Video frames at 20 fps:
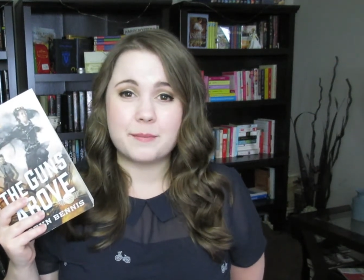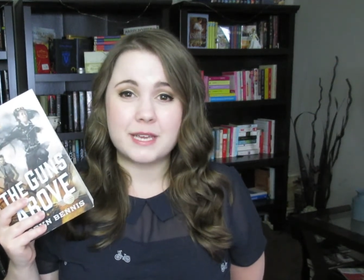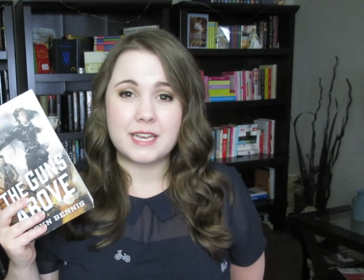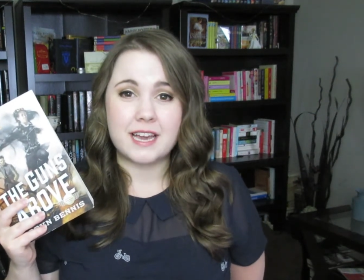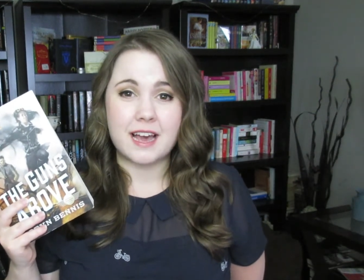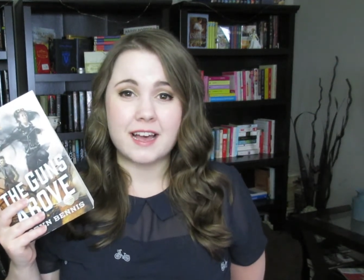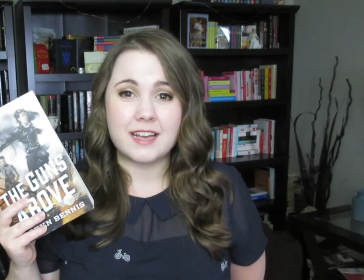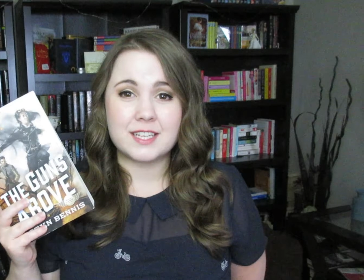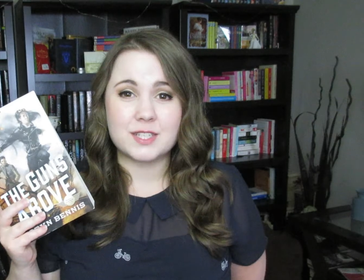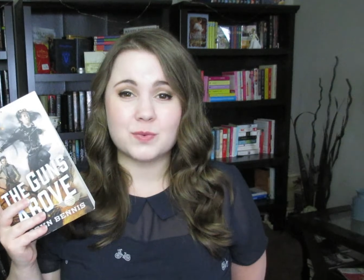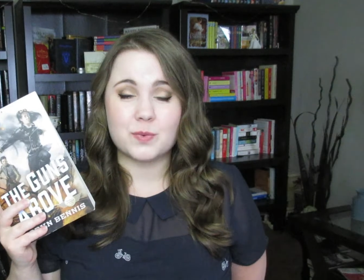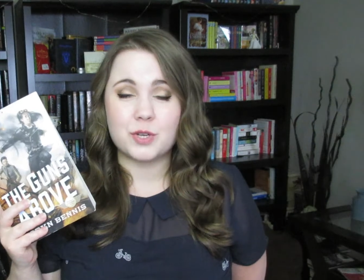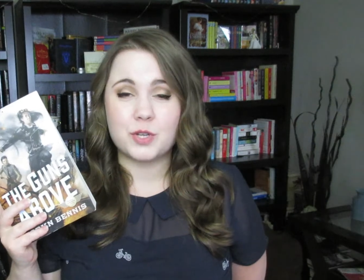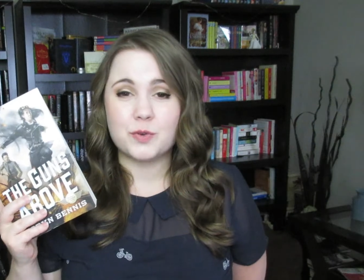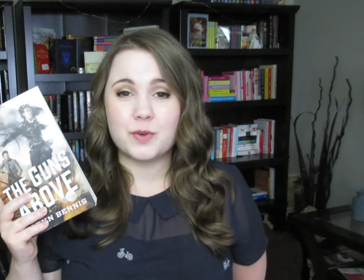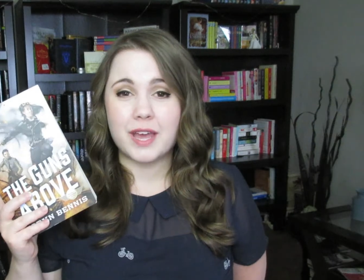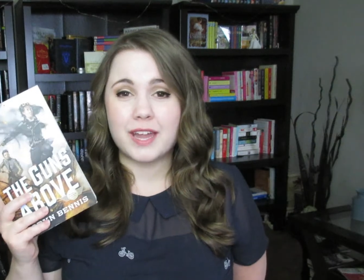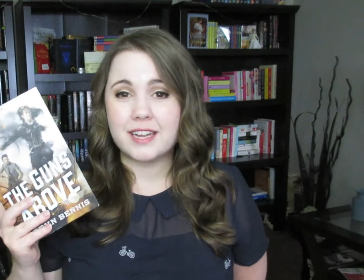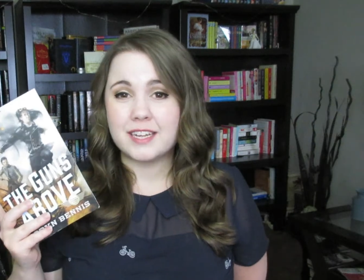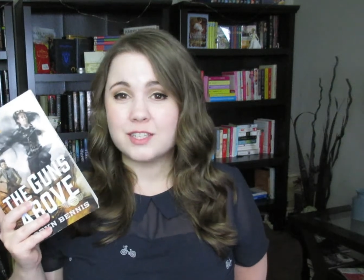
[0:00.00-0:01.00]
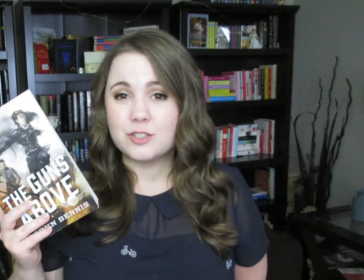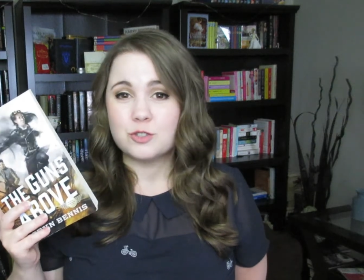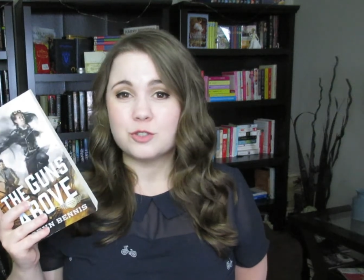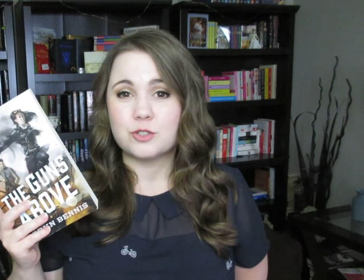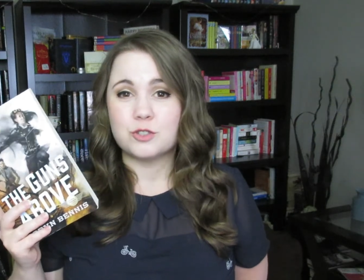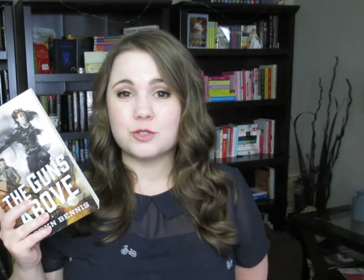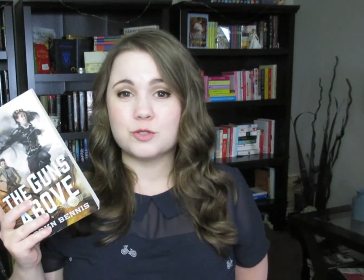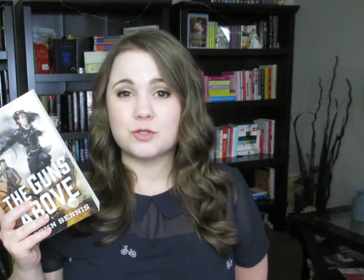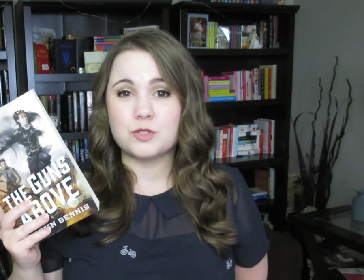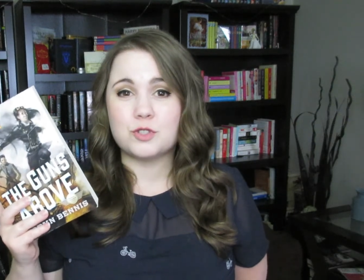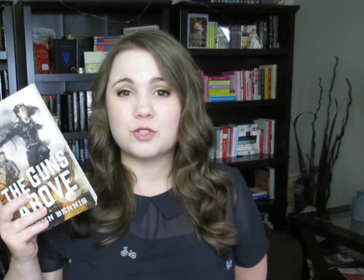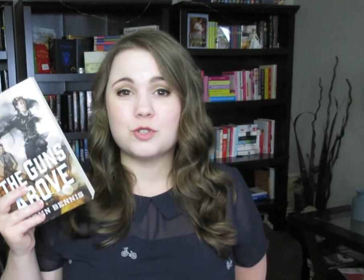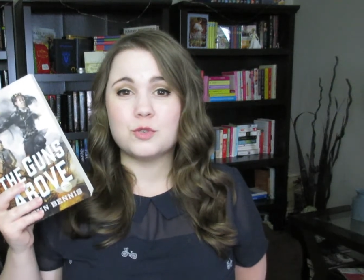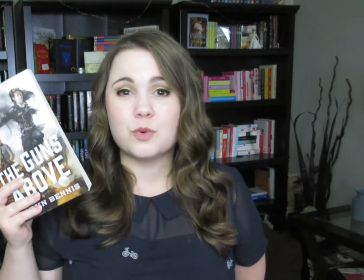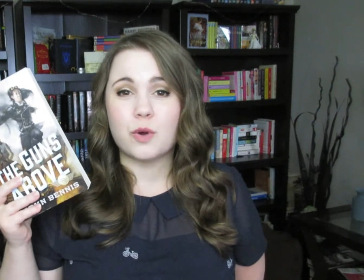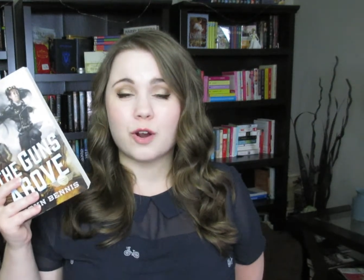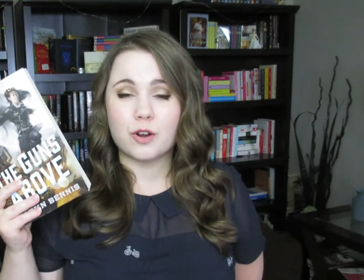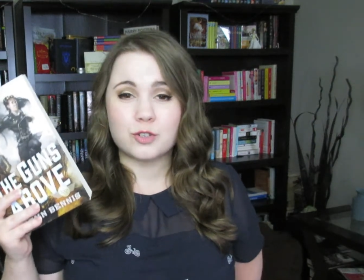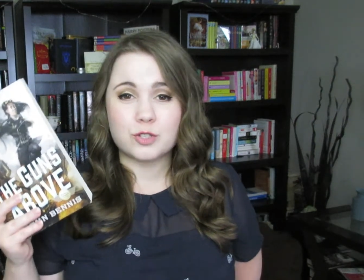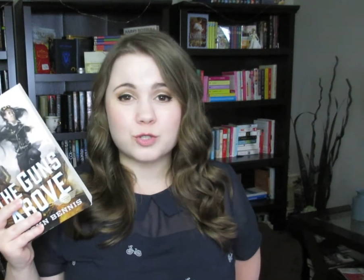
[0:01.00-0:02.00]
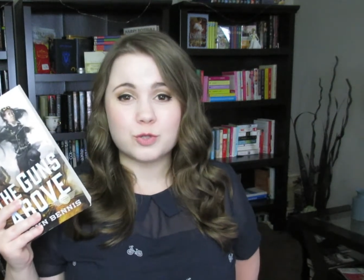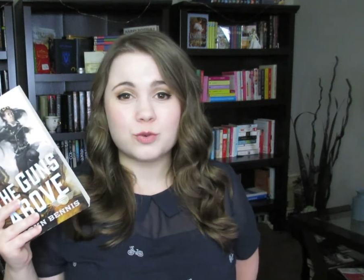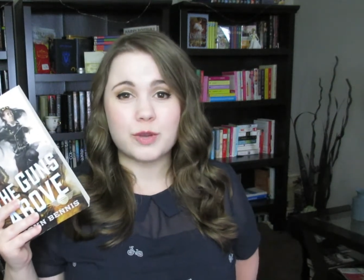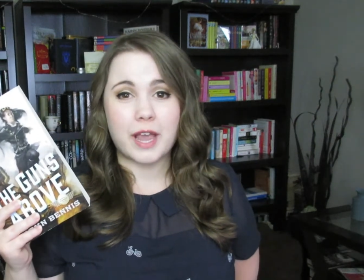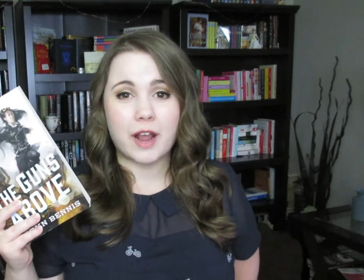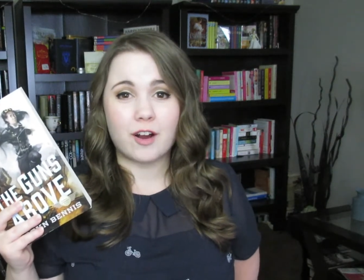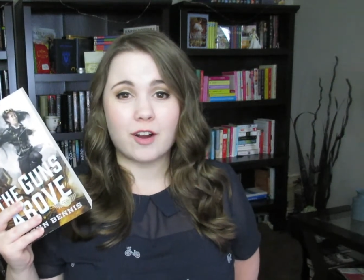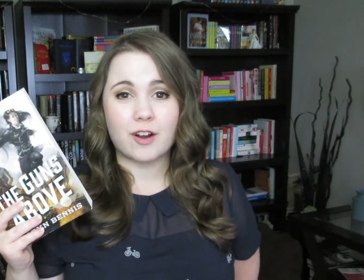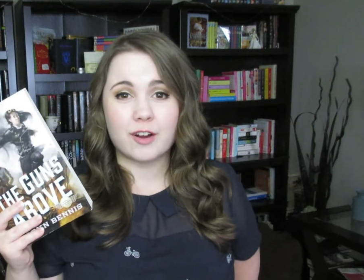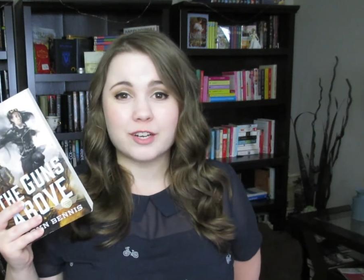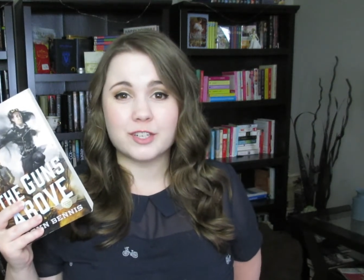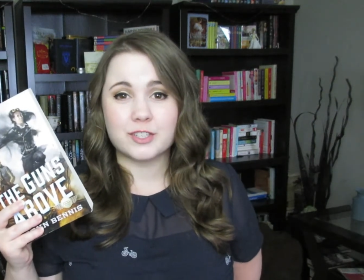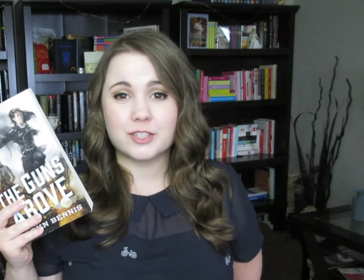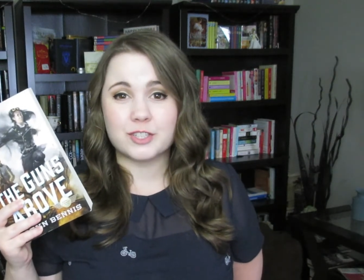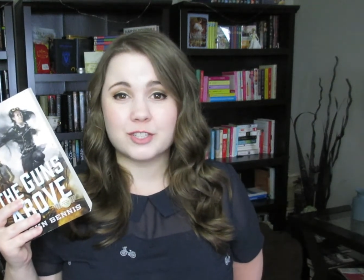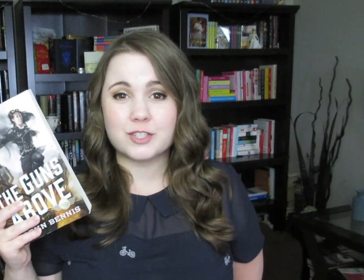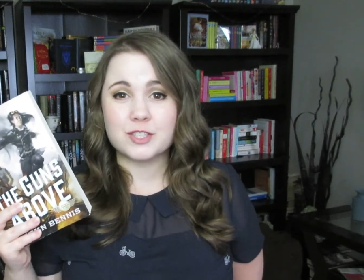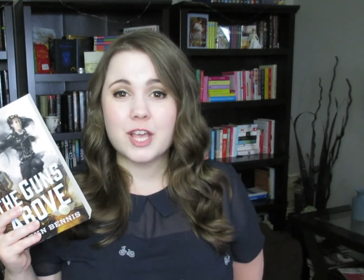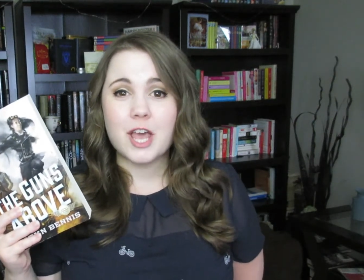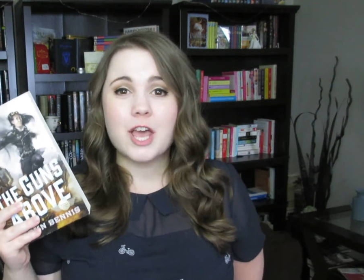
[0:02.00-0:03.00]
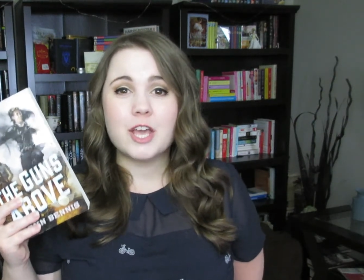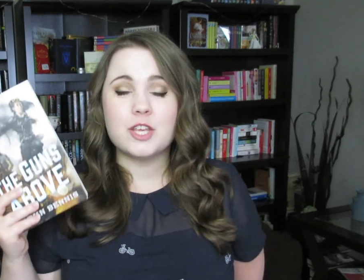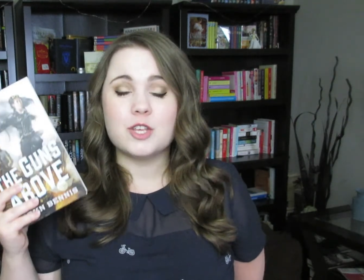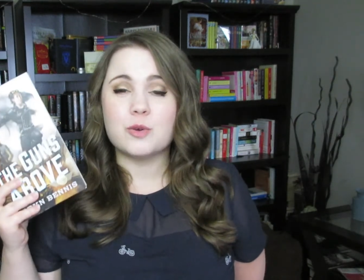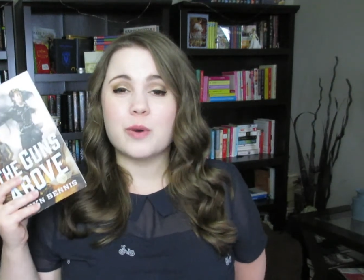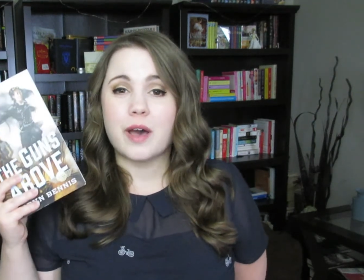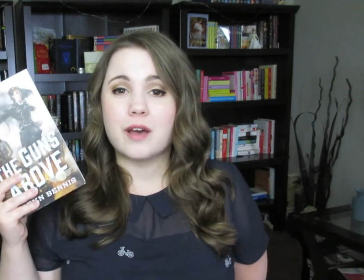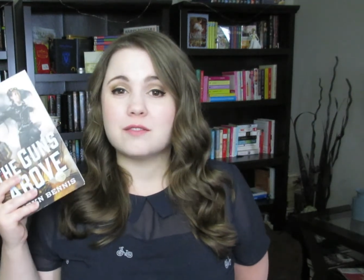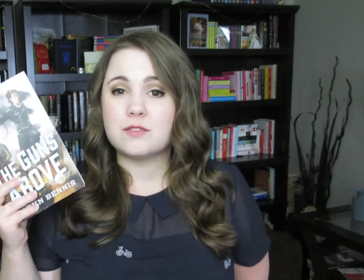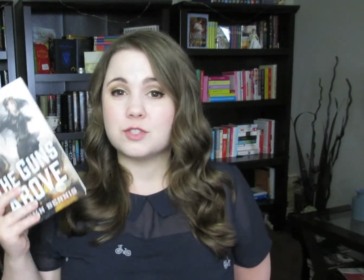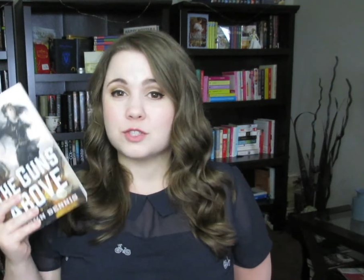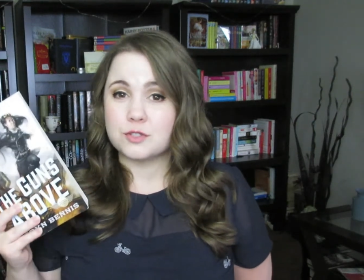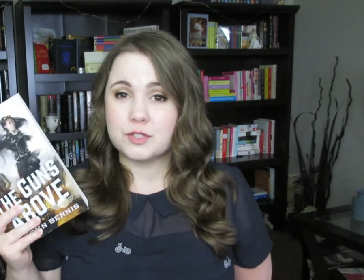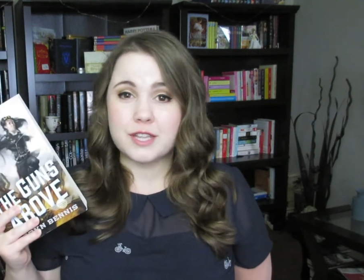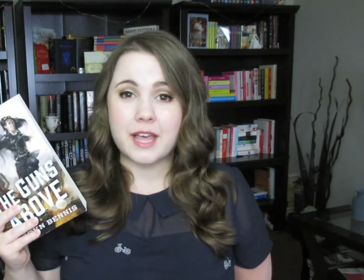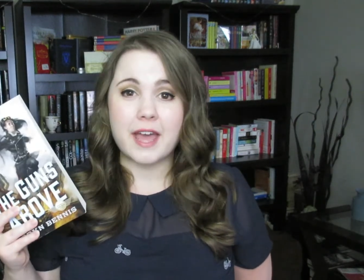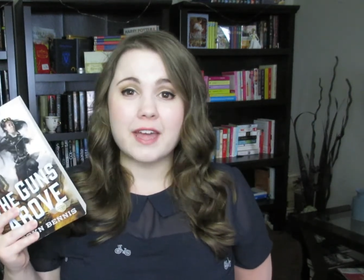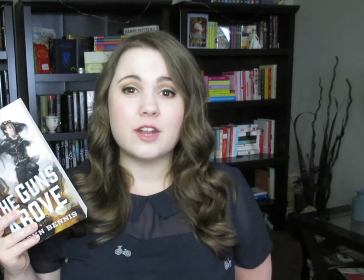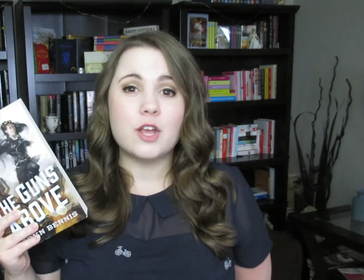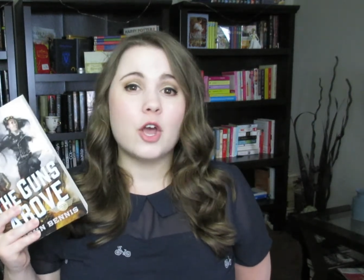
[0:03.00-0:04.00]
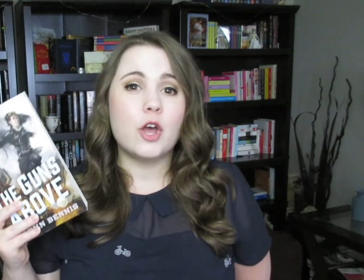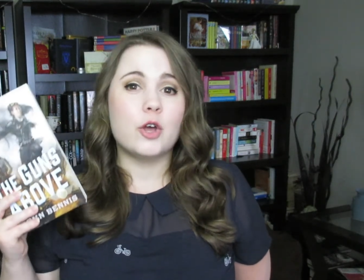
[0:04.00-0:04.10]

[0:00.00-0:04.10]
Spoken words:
because when you get introduced to our two characters, you have Josette,